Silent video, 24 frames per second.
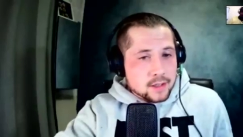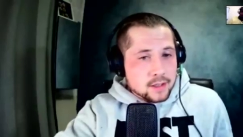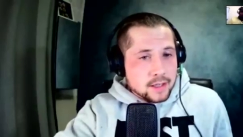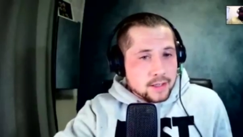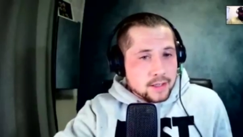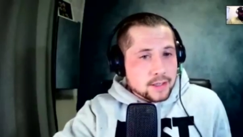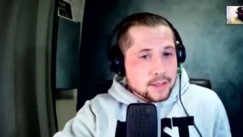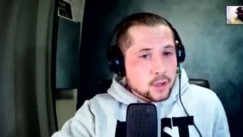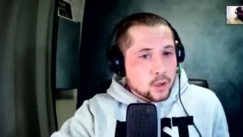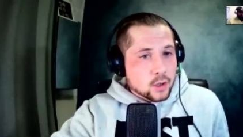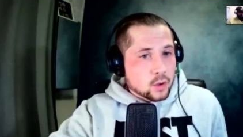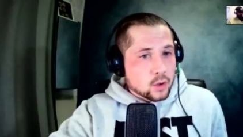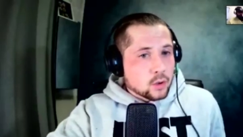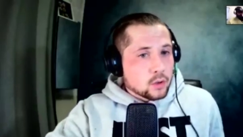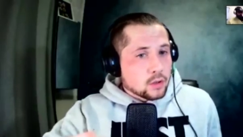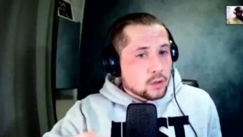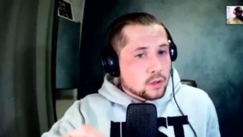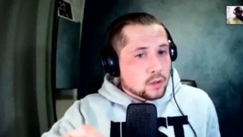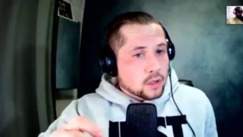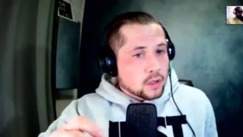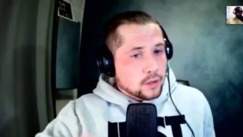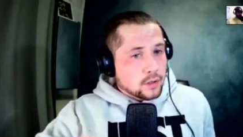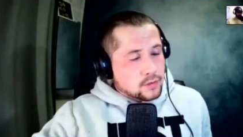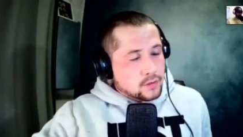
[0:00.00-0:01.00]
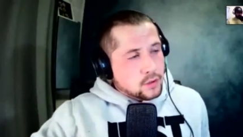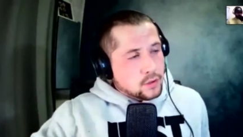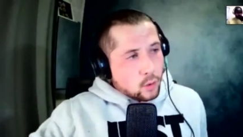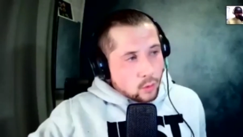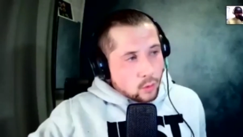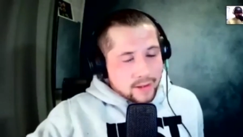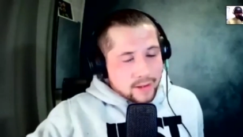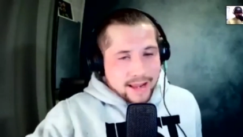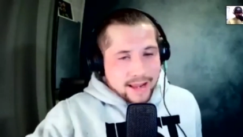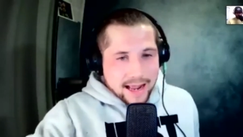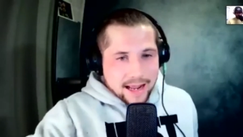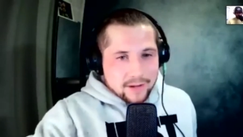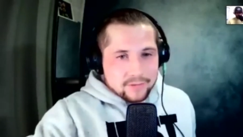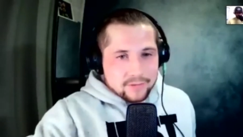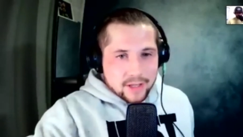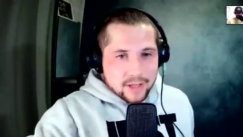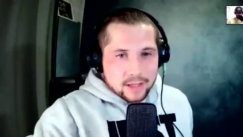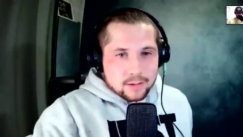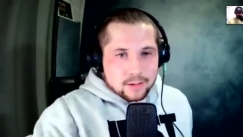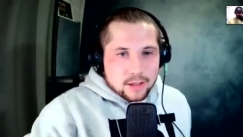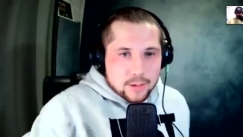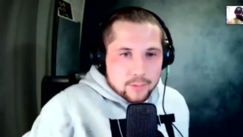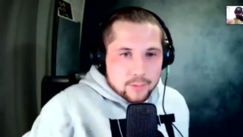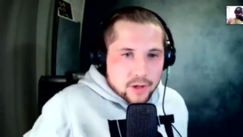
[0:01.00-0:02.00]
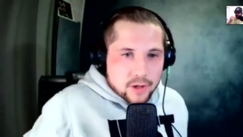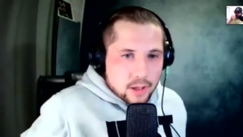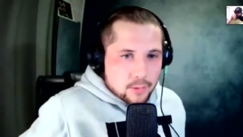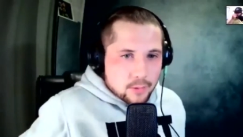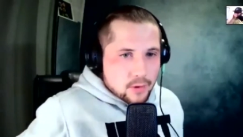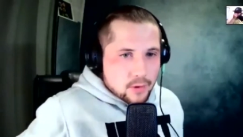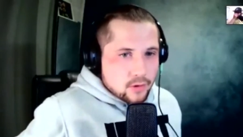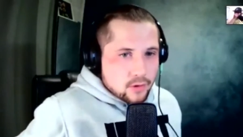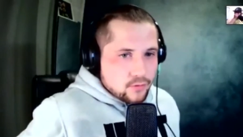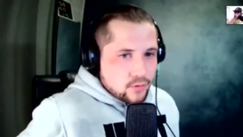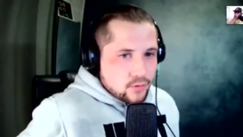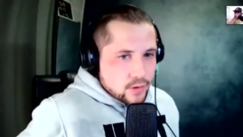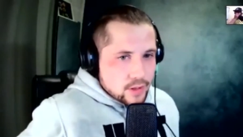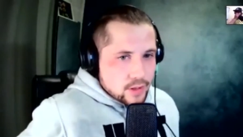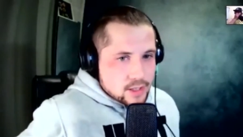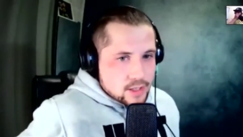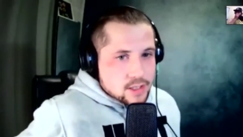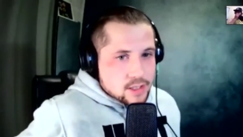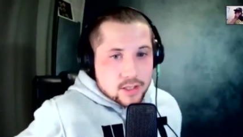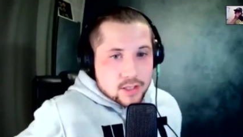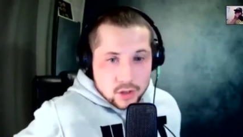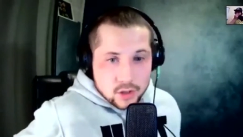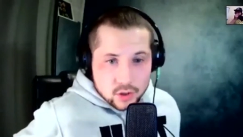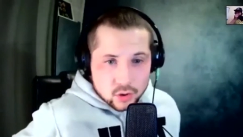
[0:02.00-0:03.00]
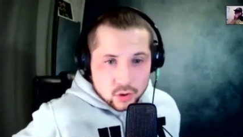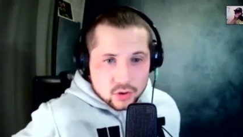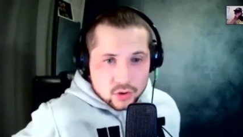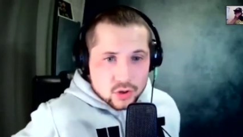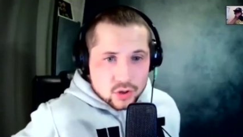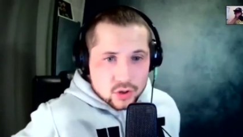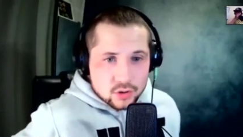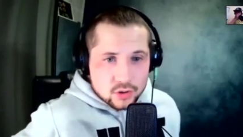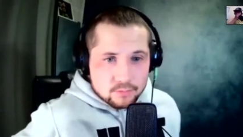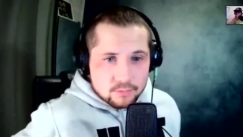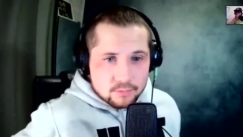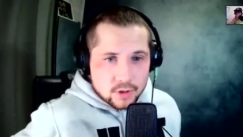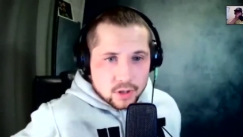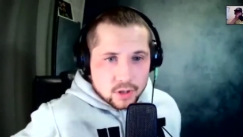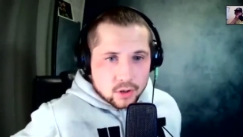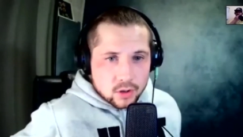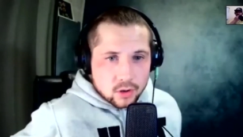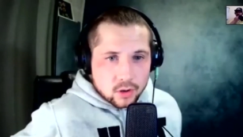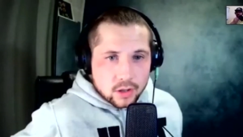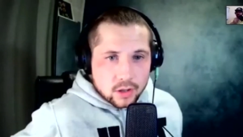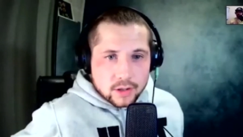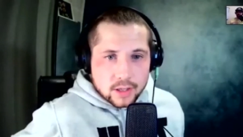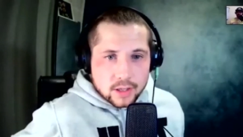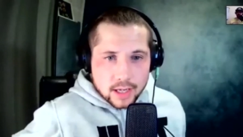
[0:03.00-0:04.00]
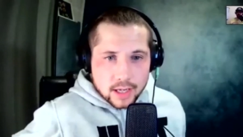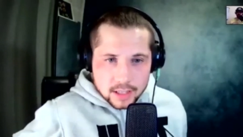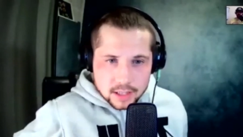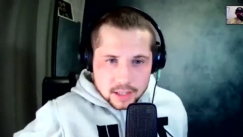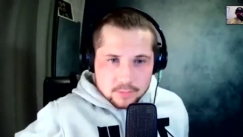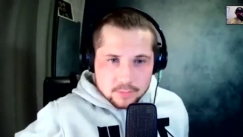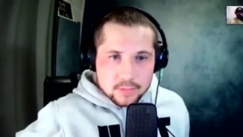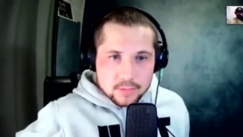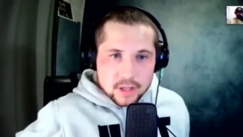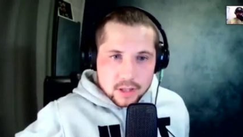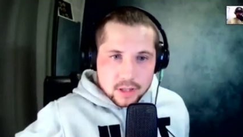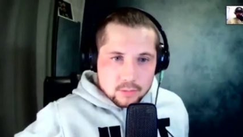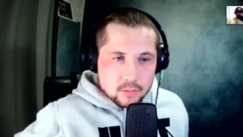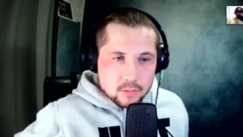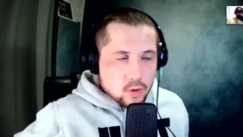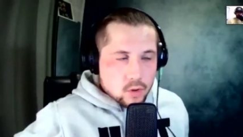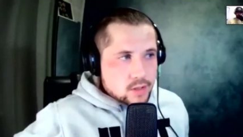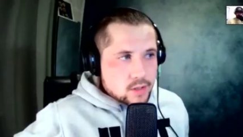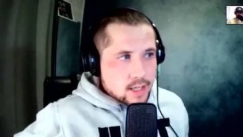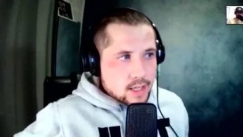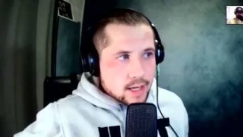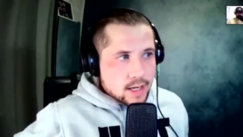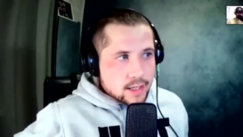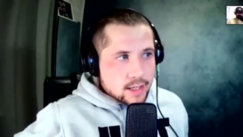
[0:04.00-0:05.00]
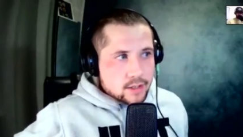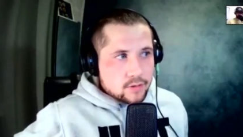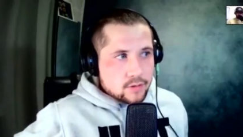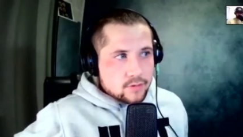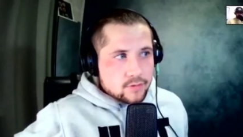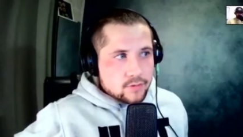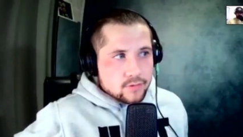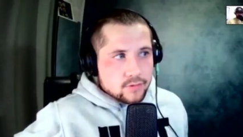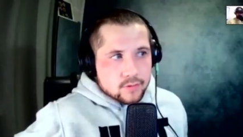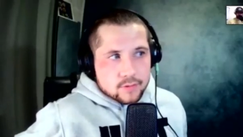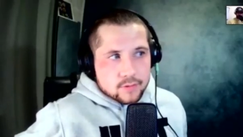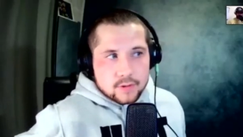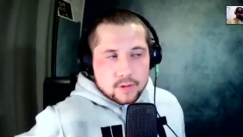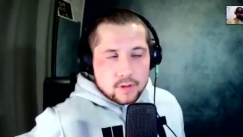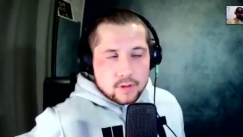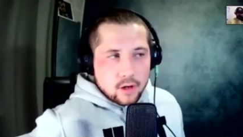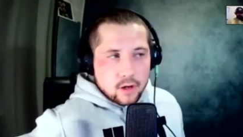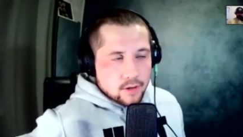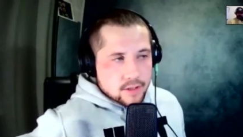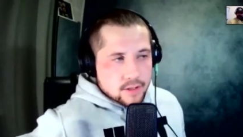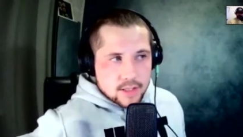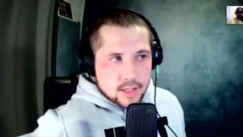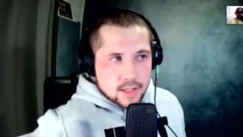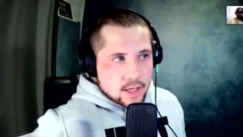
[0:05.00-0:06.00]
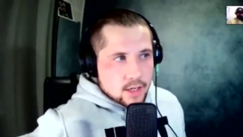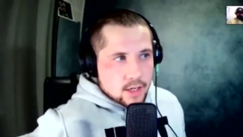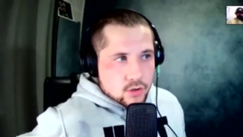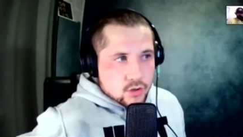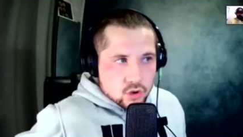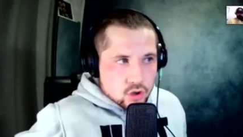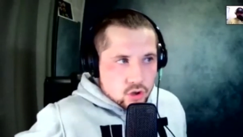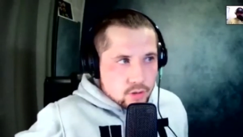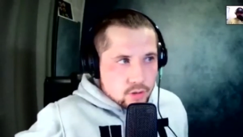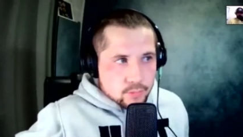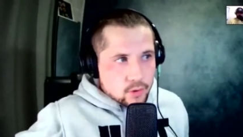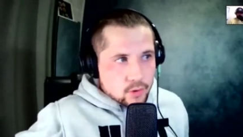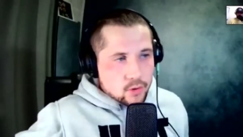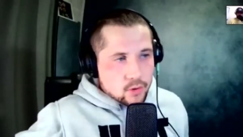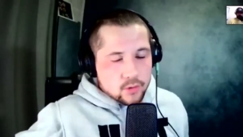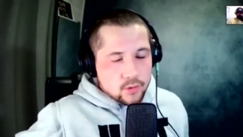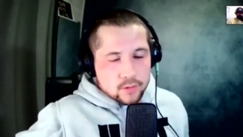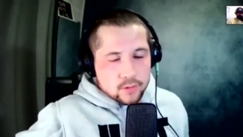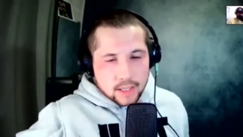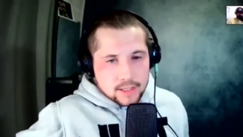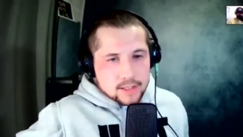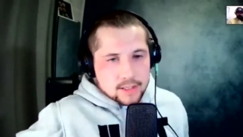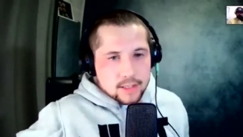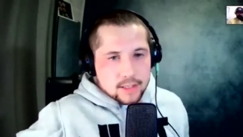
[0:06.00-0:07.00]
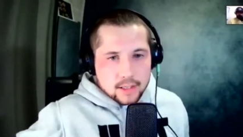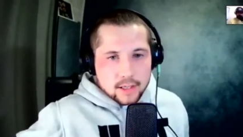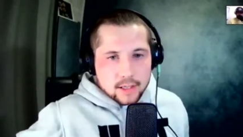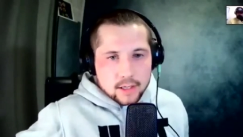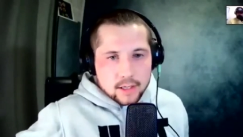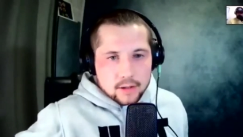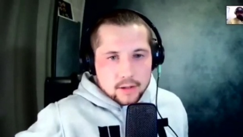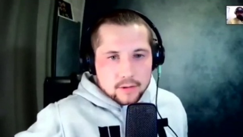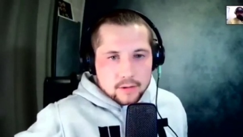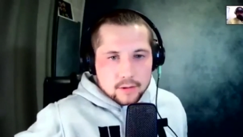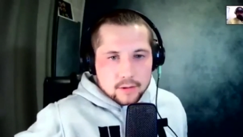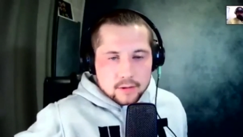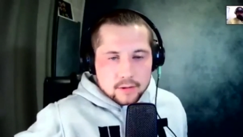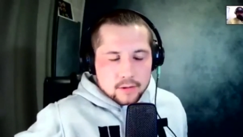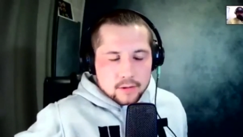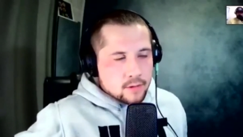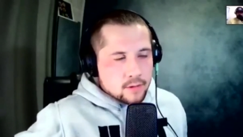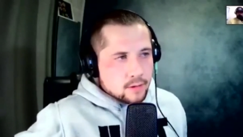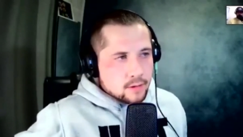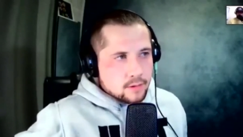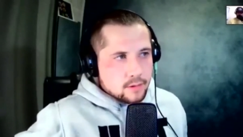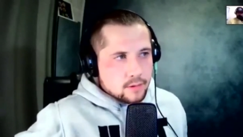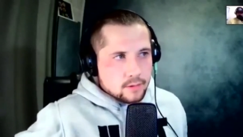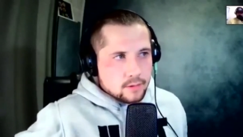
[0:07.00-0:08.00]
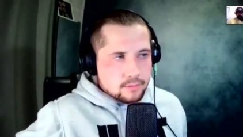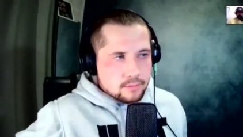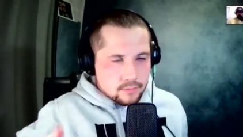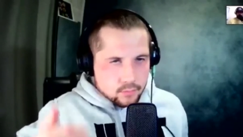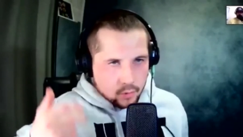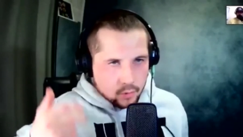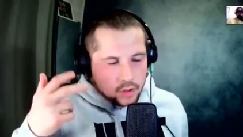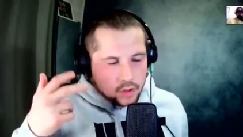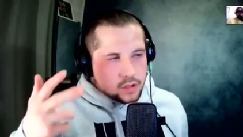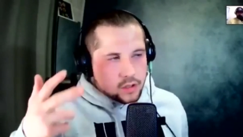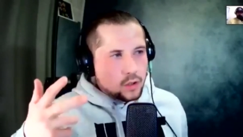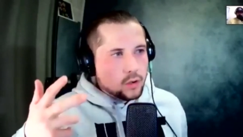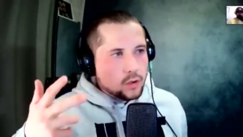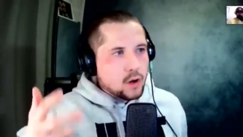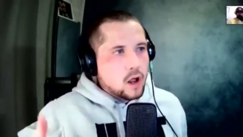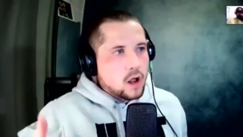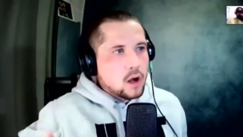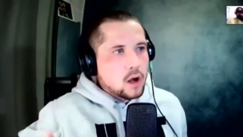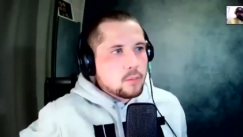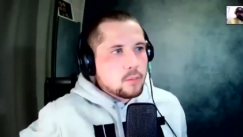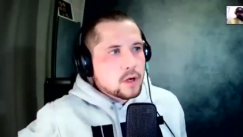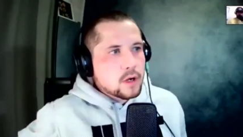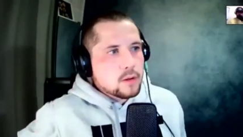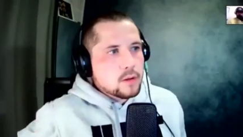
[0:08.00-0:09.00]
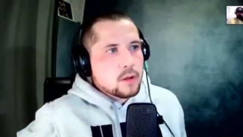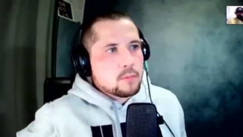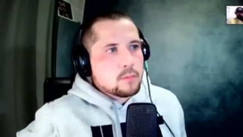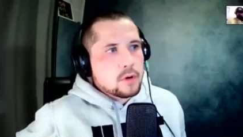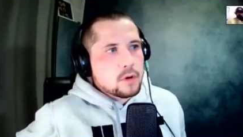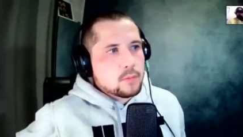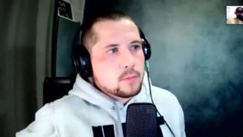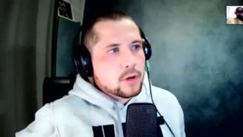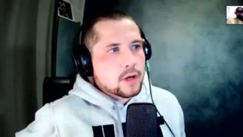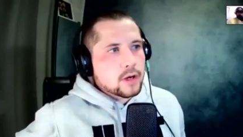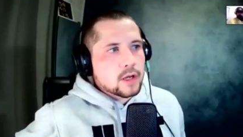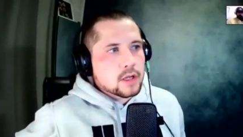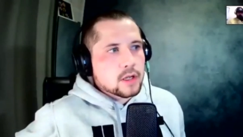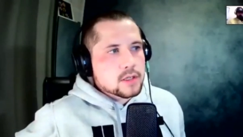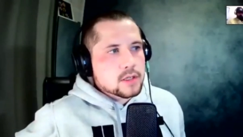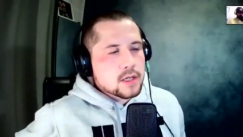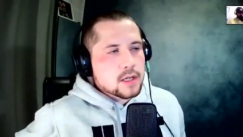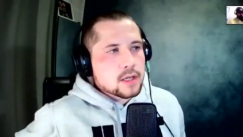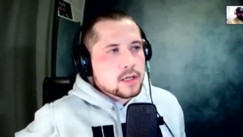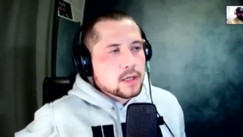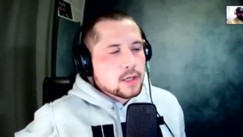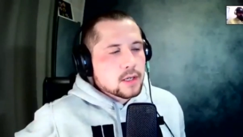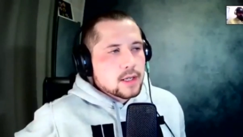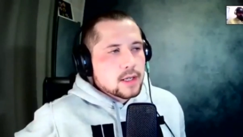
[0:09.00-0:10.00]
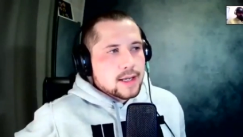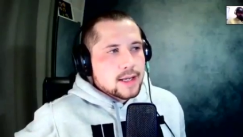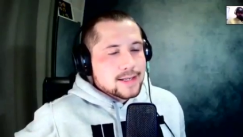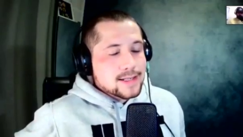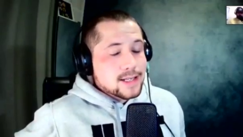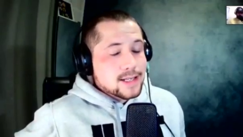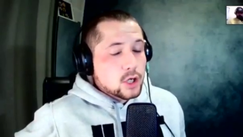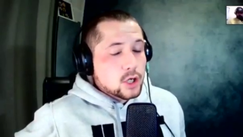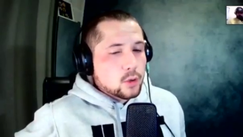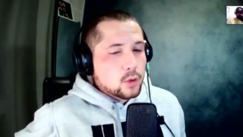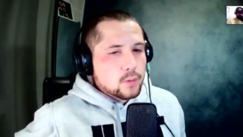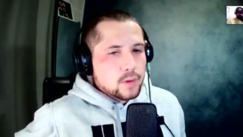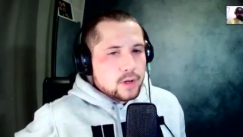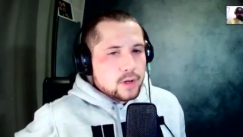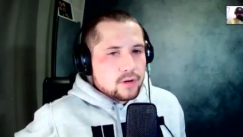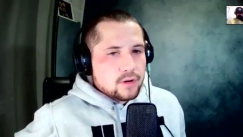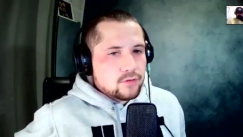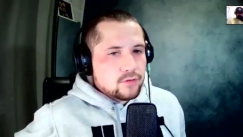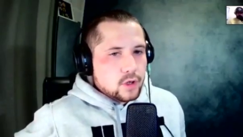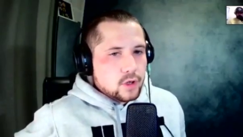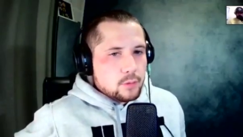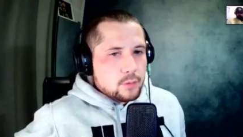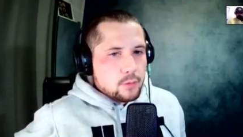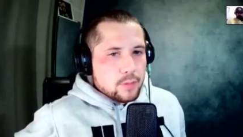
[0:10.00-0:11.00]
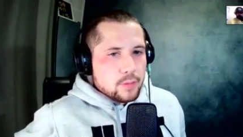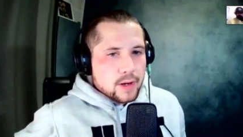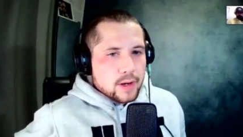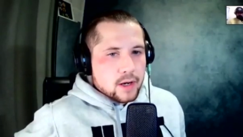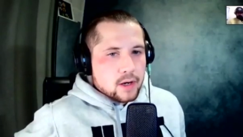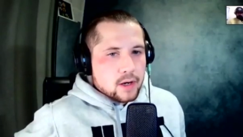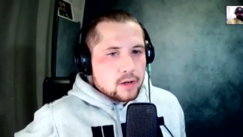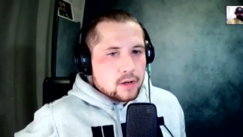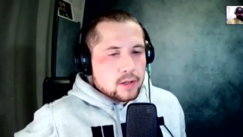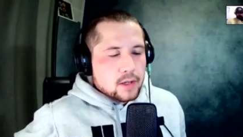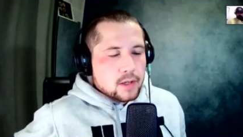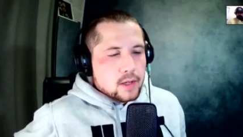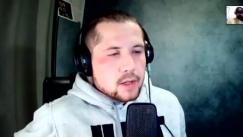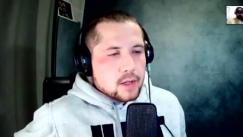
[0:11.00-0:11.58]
You know, and to only have that limited amount of fights as such, you know, he hasn't been the most active. Is he injury prone? That's the kind of the what's going on in my mind. Is he coming in fully prepared?